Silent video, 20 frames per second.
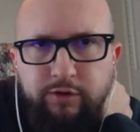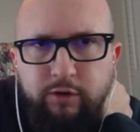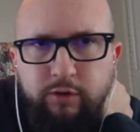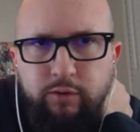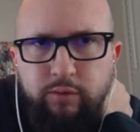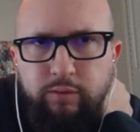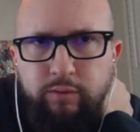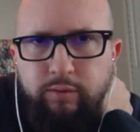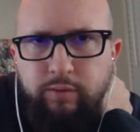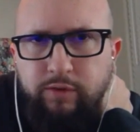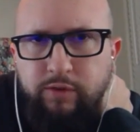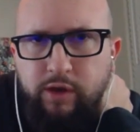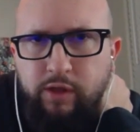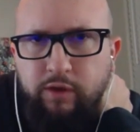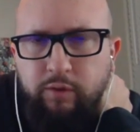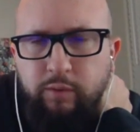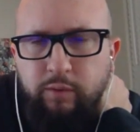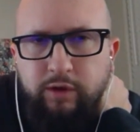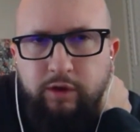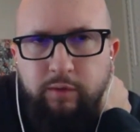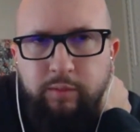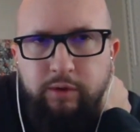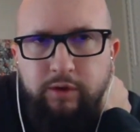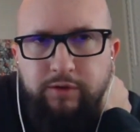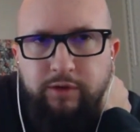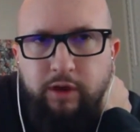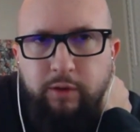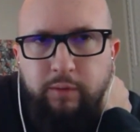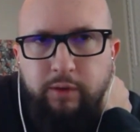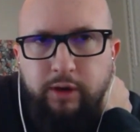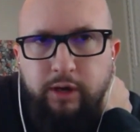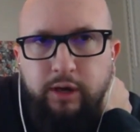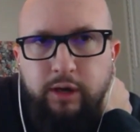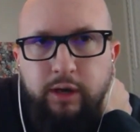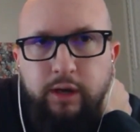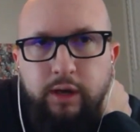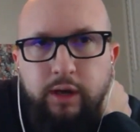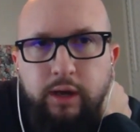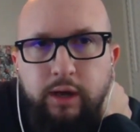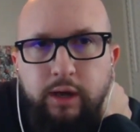I'm trying to show the other window, but it's not
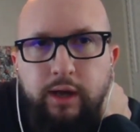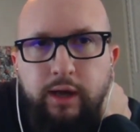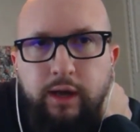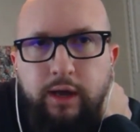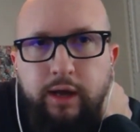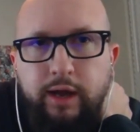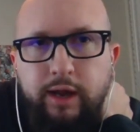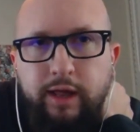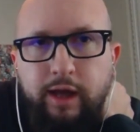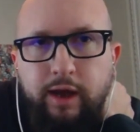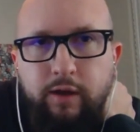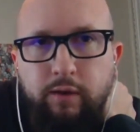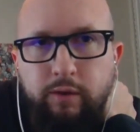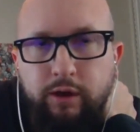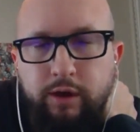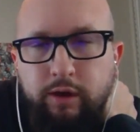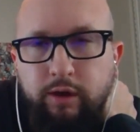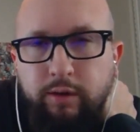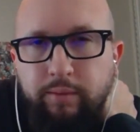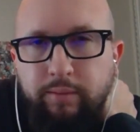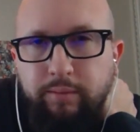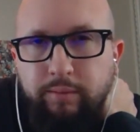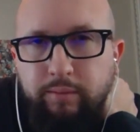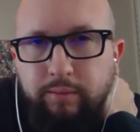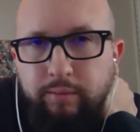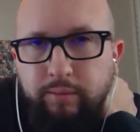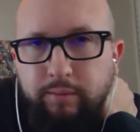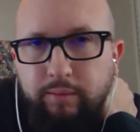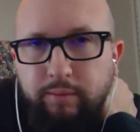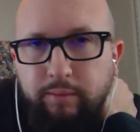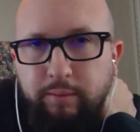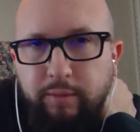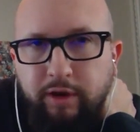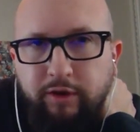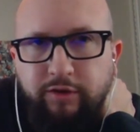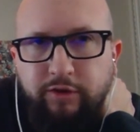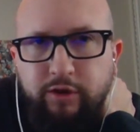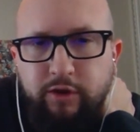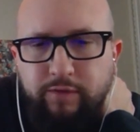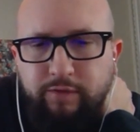working. Anyhow, make
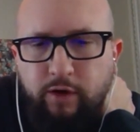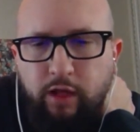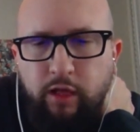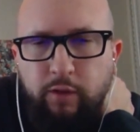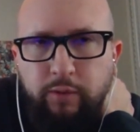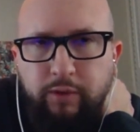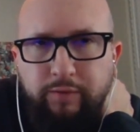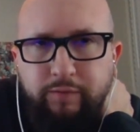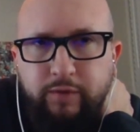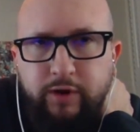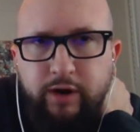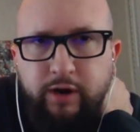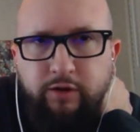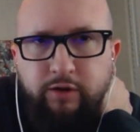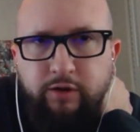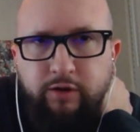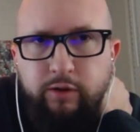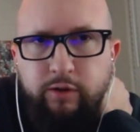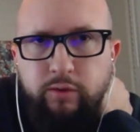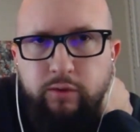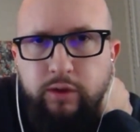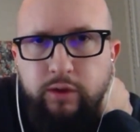sure you're following Frank Cho.